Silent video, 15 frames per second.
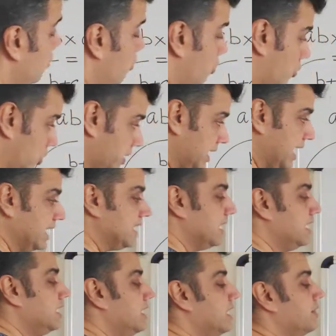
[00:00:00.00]
Or I
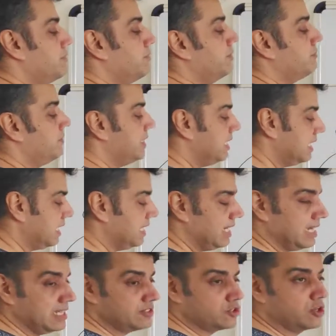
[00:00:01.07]
can take 50a
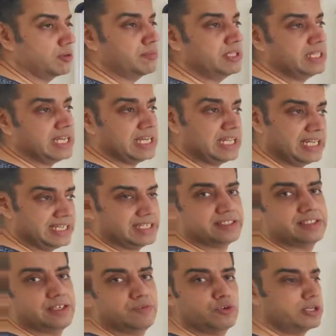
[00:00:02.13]
as common, and let us
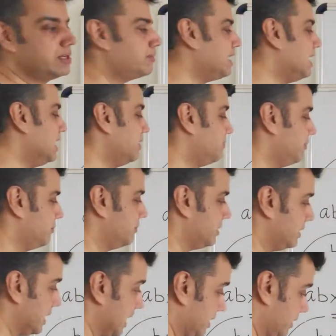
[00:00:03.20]
see what am I left
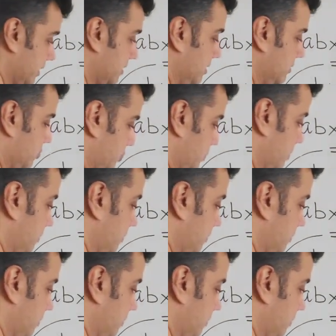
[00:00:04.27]
with that. So